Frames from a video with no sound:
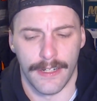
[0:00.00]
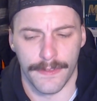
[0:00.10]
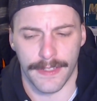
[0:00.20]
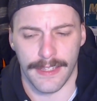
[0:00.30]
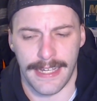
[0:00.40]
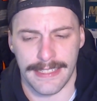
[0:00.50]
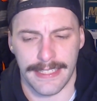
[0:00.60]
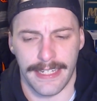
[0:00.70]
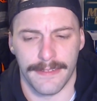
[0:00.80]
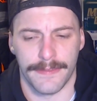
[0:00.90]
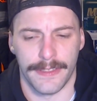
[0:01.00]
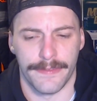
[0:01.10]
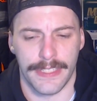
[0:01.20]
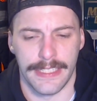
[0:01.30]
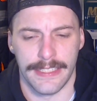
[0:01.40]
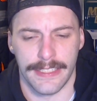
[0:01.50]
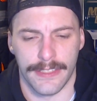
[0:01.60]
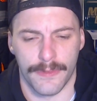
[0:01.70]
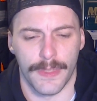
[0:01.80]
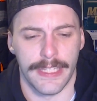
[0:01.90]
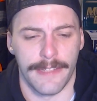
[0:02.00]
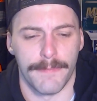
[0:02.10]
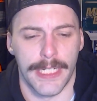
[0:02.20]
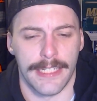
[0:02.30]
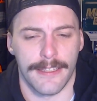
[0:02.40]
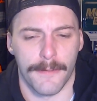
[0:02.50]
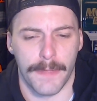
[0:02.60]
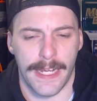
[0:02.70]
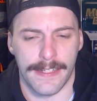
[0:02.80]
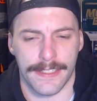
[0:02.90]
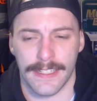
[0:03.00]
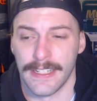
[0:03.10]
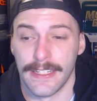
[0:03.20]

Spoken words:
over the last handful of seasons, when they've been at their best,